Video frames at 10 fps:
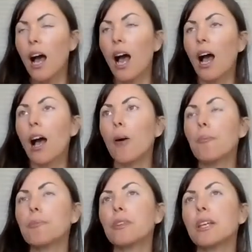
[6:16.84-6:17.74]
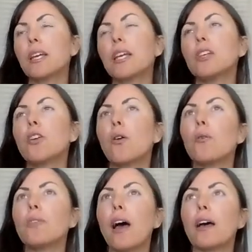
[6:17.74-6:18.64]
And I know
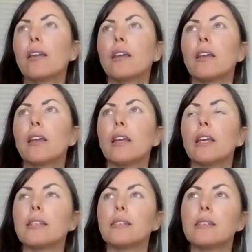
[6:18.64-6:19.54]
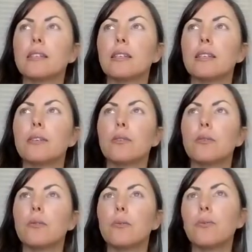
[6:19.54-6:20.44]
that it's
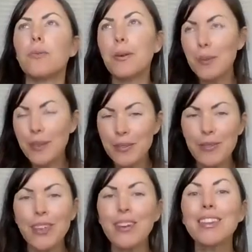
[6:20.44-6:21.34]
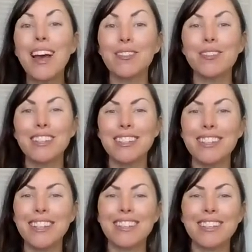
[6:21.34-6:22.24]
when we feel that
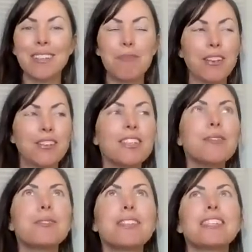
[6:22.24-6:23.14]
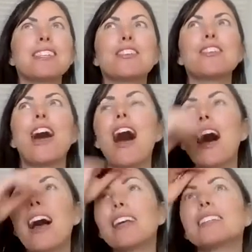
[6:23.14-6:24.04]
fatigue, especially with not,
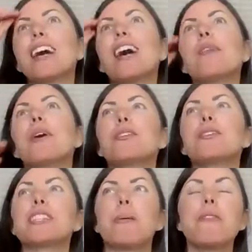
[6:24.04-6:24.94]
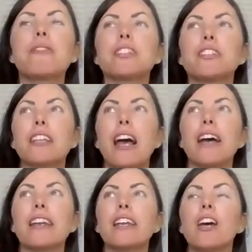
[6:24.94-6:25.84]
I know some of us just
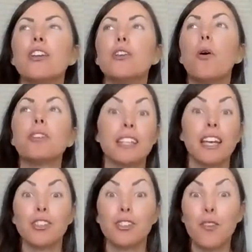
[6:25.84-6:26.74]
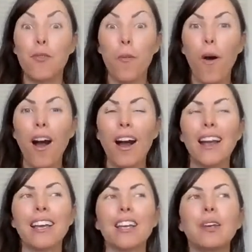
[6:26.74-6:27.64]
had no indication of why,
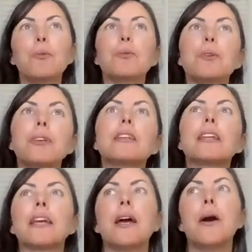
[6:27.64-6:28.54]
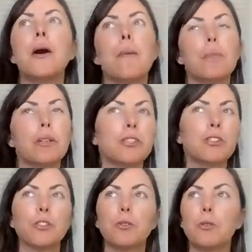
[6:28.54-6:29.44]
it can really put
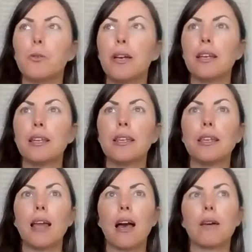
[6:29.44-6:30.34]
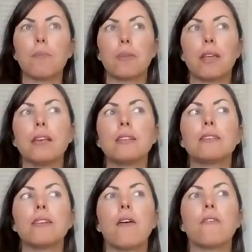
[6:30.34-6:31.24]
you in that place
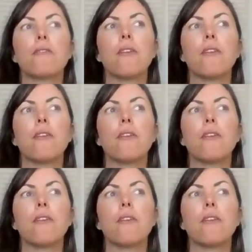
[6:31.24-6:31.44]
of,